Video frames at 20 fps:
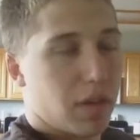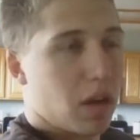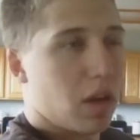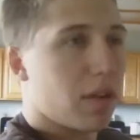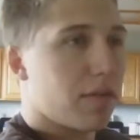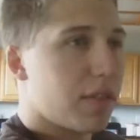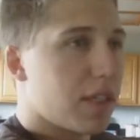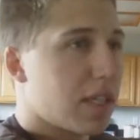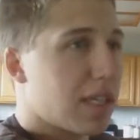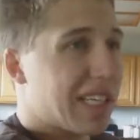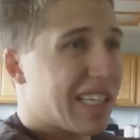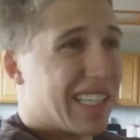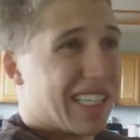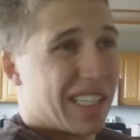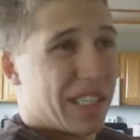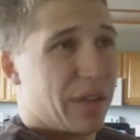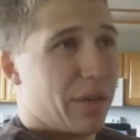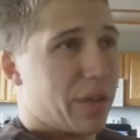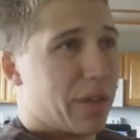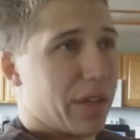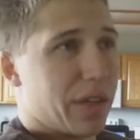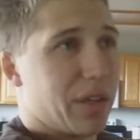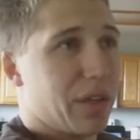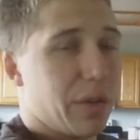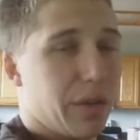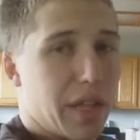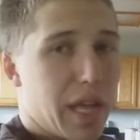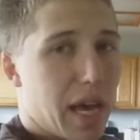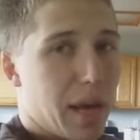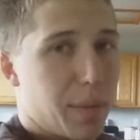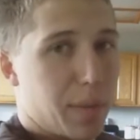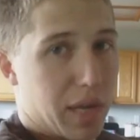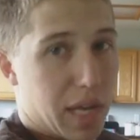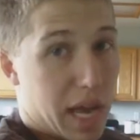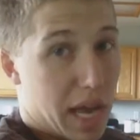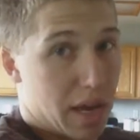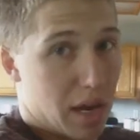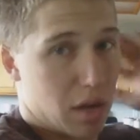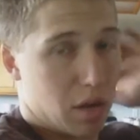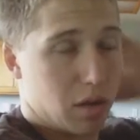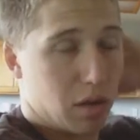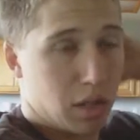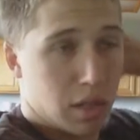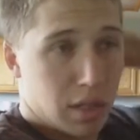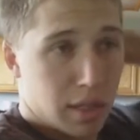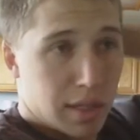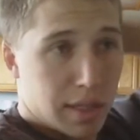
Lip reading: involved. You can do that, but I don't.